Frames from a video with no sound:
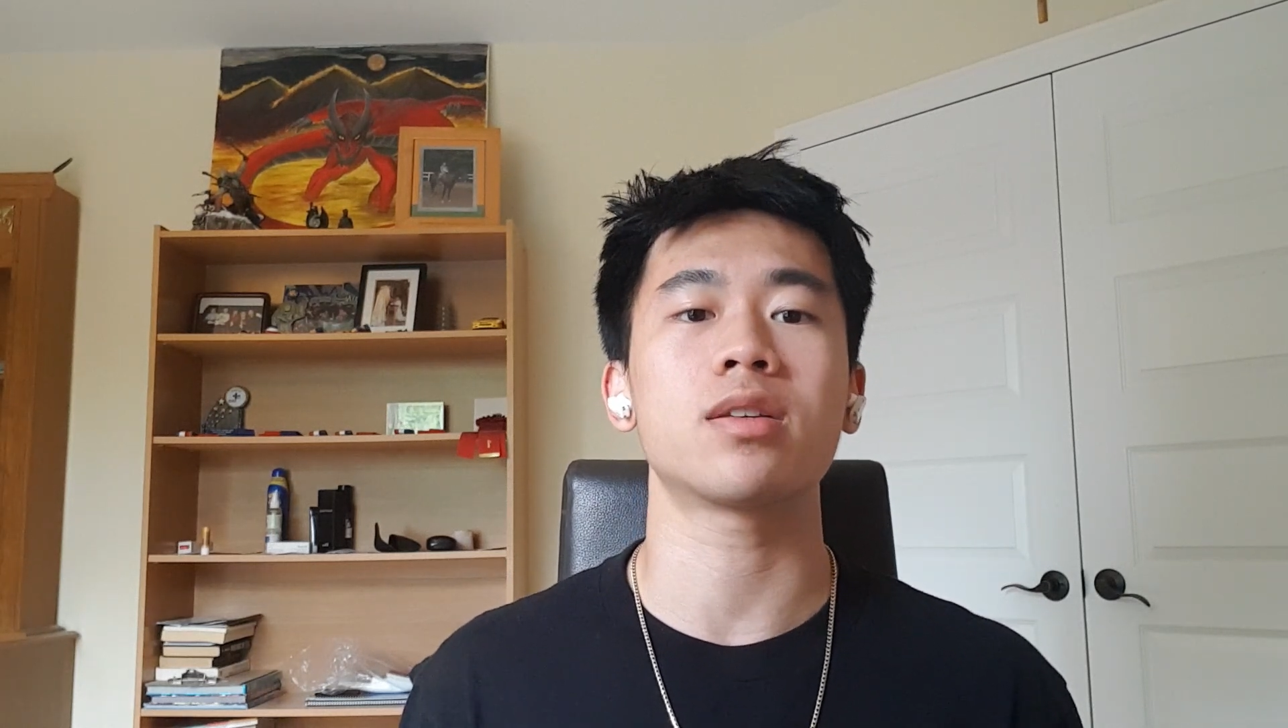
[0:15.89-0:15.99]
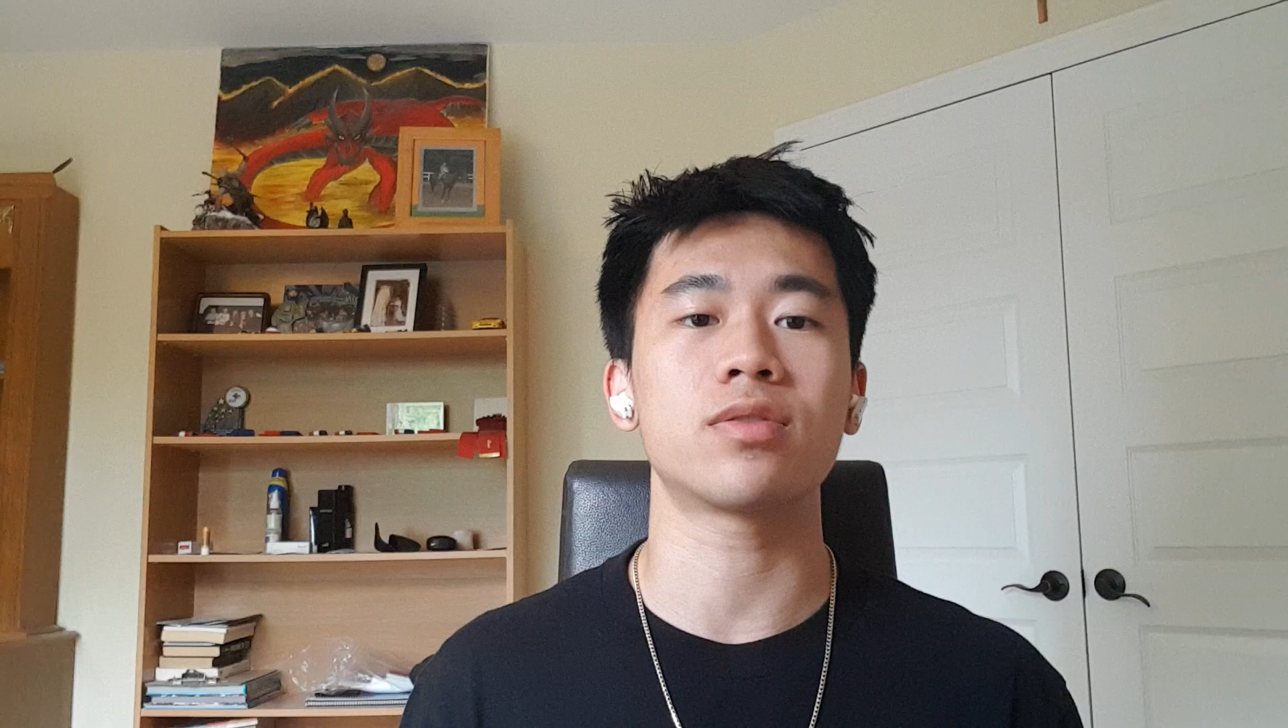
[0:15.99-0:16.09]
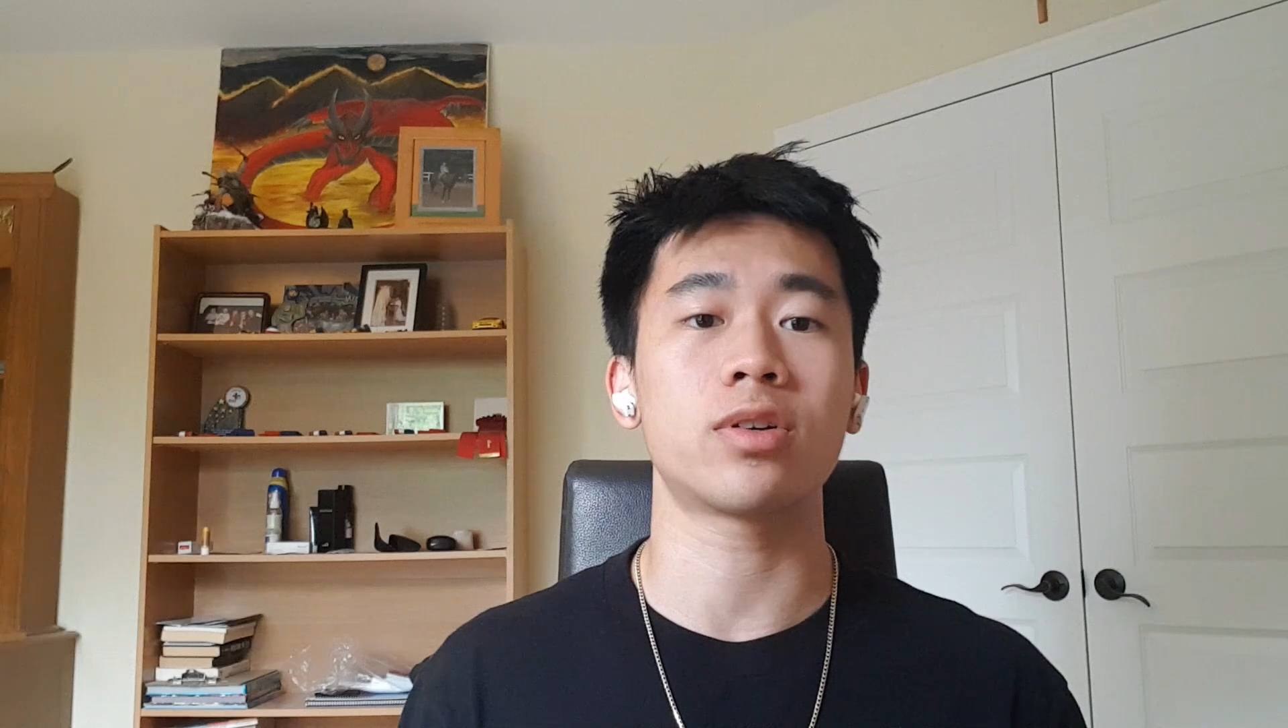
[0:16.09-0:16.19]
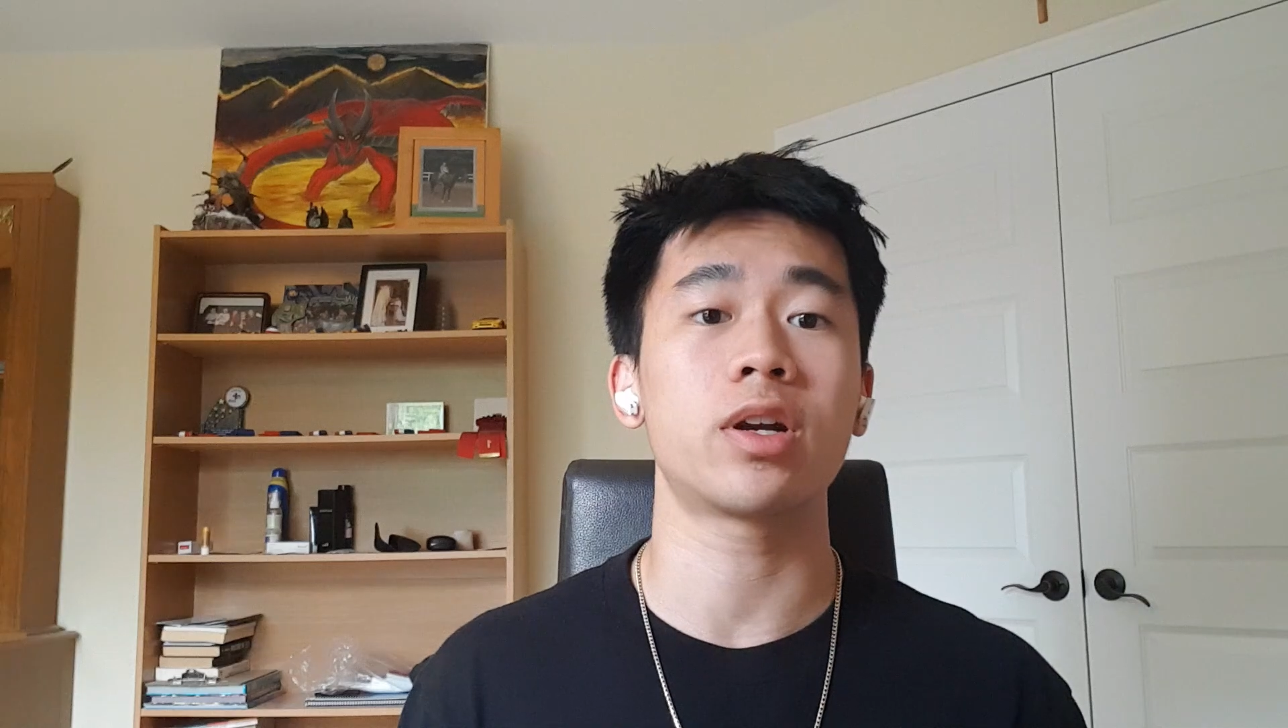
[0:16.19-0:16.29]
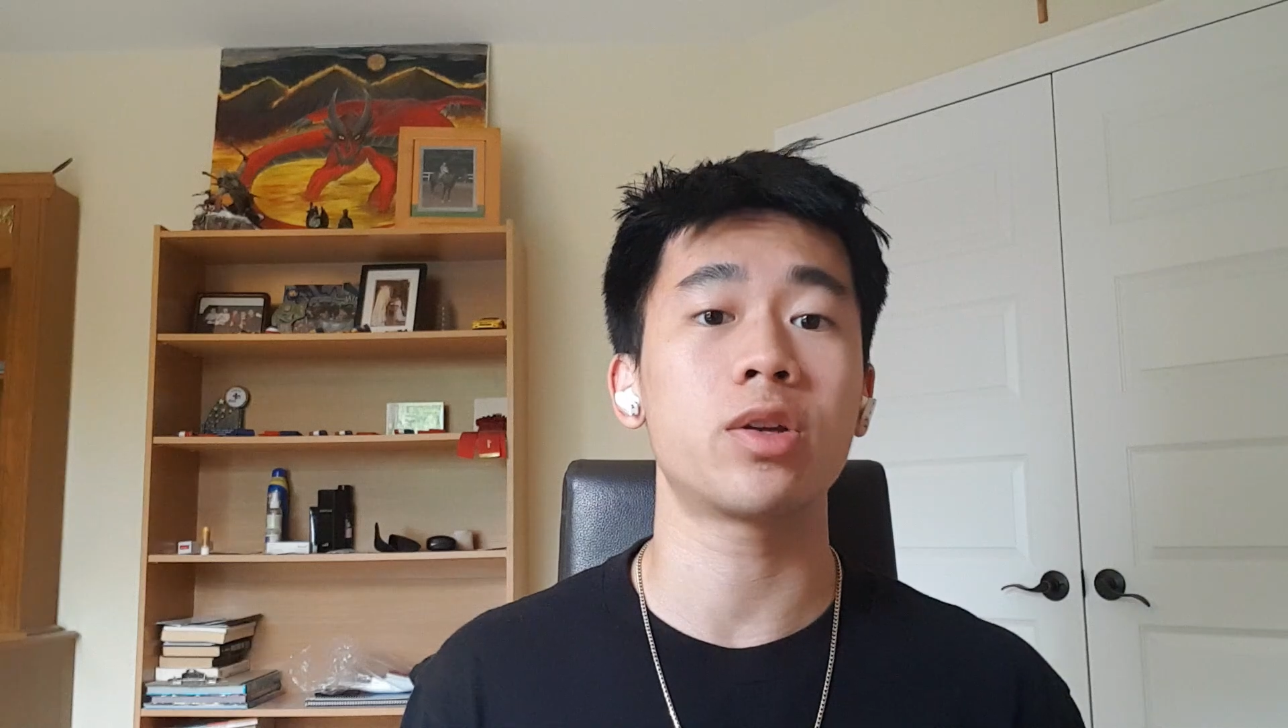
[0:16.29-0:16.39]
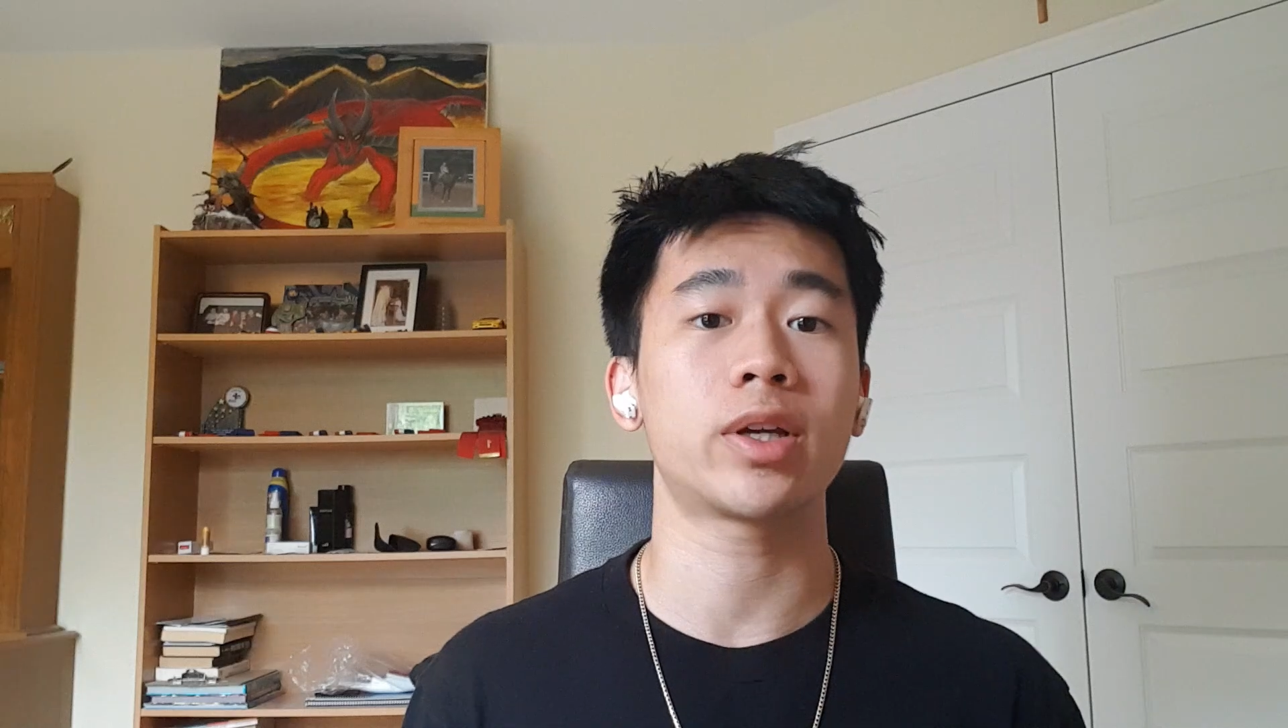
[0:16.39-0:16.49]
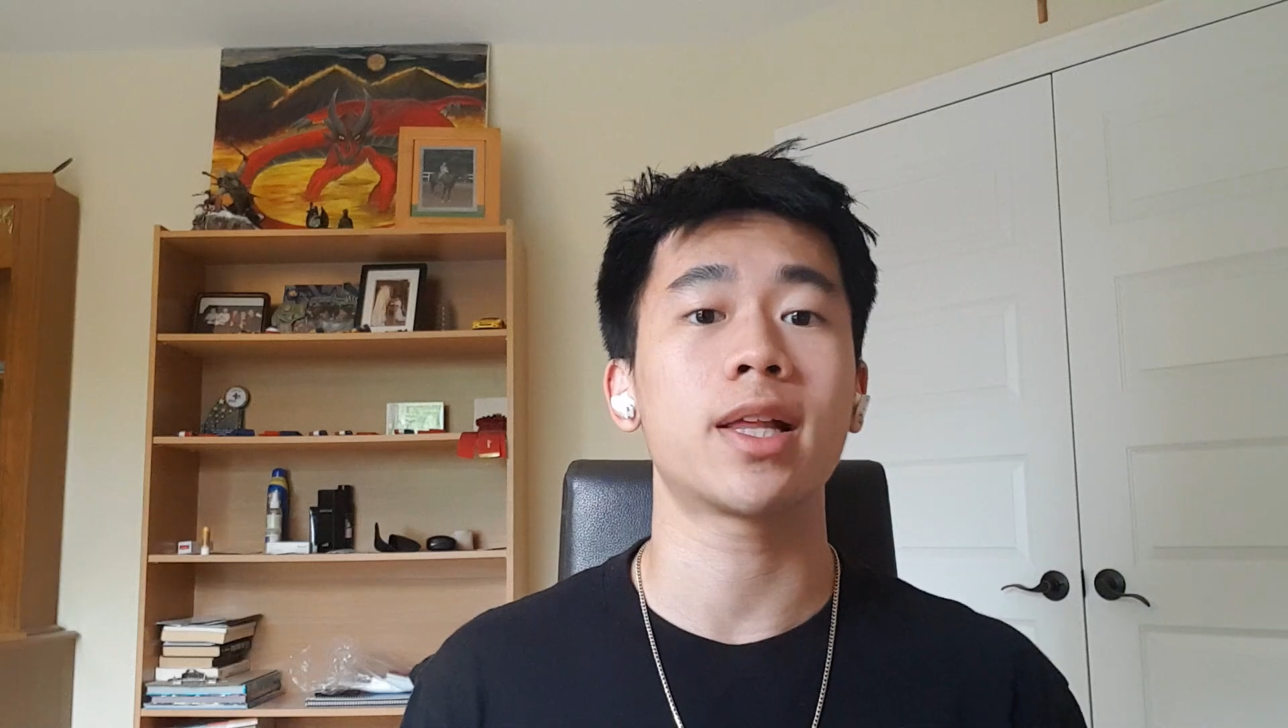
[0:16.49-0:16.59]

of starting your